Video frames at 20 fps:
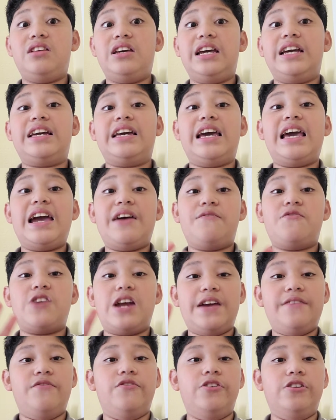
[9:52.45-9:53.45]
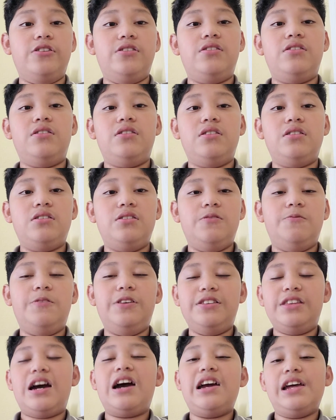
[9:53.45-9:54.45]
Like, ever, ever.
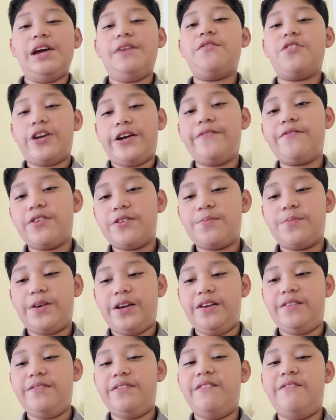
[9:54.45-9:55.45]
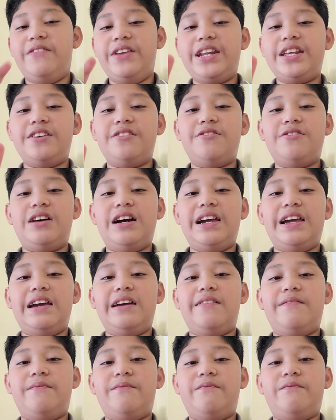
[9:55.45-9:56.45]
Well, not ever, ever, but the video I
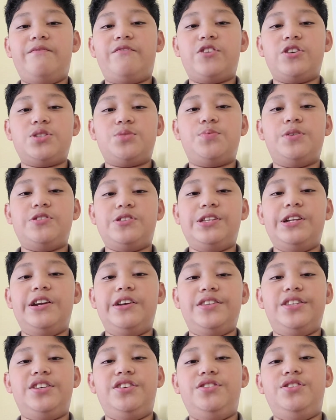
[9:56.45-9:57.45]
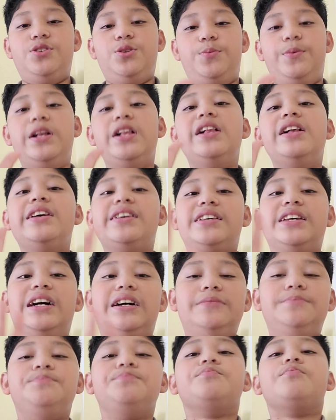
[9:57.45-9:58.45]
first posted on YouTube.
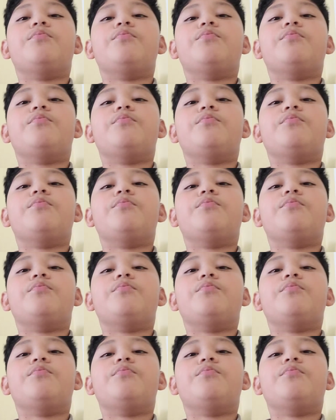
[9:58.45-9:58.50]
Yeah.